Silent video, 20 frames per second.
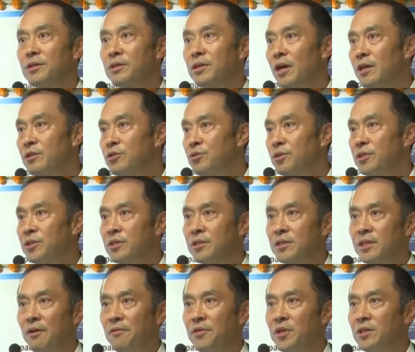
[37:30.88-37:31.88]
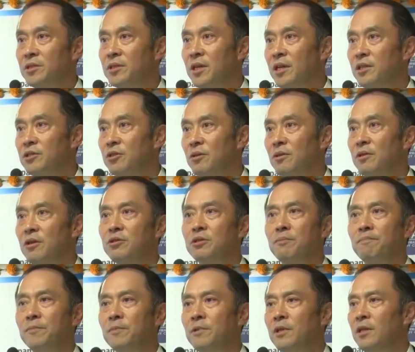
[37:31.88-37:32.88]
countries in Southeast Asia, there's
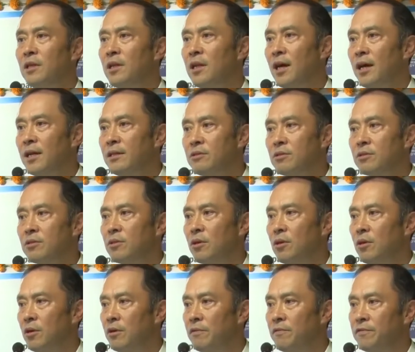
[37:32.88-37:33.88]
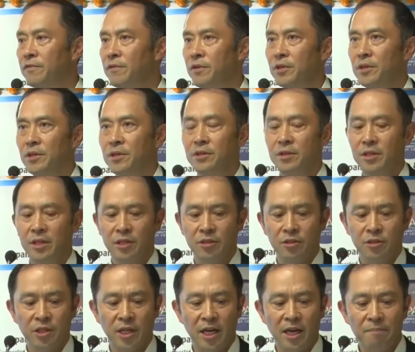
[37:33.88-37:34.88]
lots of
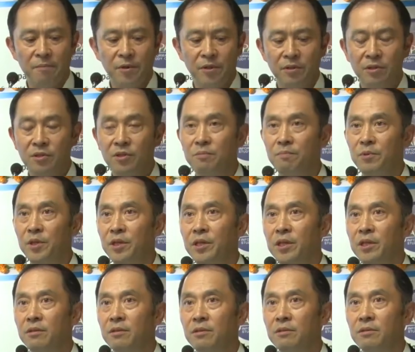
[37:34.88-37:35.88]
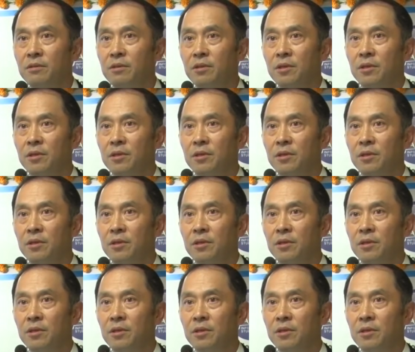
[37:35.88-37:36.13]
these Japanese speaking